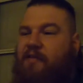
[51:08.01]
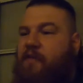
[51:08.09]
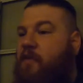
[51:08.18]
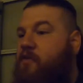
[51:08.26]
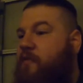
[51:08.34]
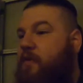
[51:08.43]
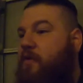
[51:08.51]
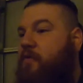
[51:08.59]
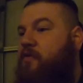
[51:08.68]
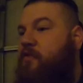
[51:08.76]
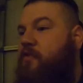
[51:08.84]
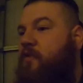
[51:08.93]
for those of you who
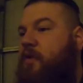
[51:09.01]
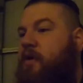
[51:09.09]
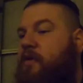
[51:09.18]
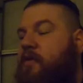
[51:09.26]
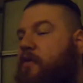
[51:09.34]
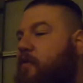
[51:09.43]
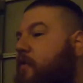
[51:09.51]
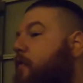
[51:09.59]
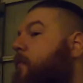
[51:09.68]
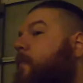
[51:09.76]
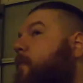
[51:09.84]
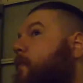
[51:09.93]
just joined and don't
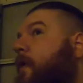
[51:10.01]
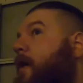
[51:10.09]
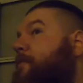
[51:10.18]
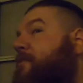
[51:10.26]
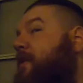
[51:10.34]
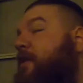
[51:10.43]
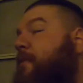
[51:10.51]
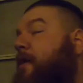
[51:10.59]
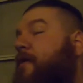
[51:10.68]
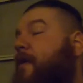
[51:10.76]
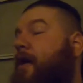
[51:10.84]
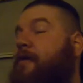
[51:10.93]
know why I'm sitting in my
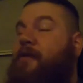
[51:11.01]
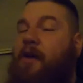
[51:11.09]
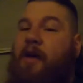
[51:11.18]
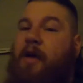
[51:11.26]
garage,